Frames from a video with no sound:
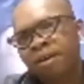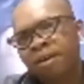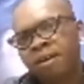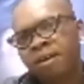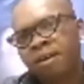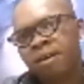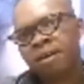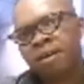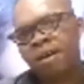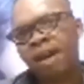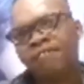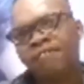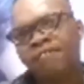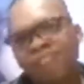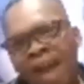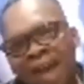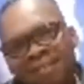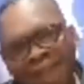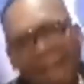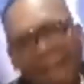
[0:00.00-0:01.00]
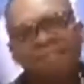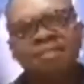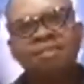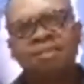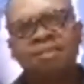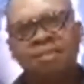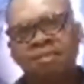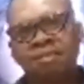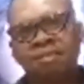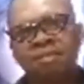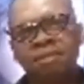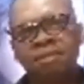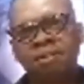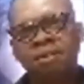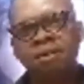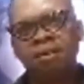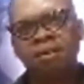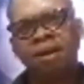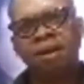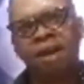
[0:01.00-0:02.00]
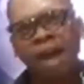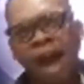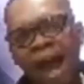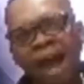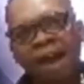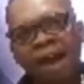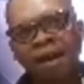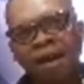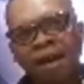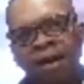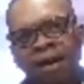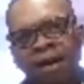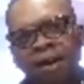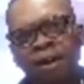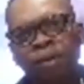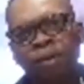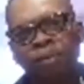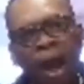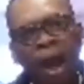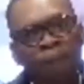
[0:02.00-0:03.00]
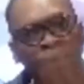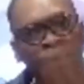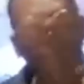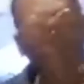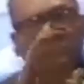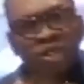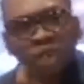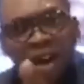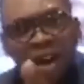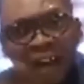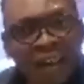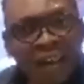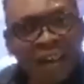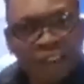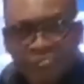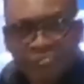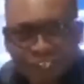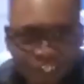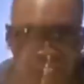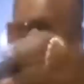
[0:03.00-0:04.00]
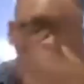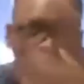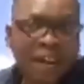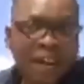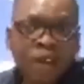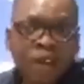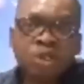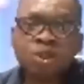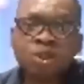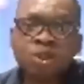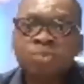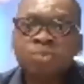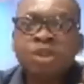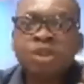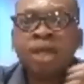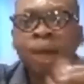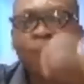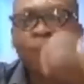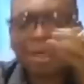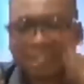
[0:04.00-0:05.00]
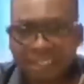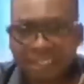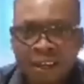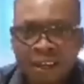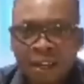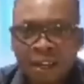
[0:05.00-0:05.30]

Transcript: If you are dead, ah, my video gather for video that YouTube munya mati.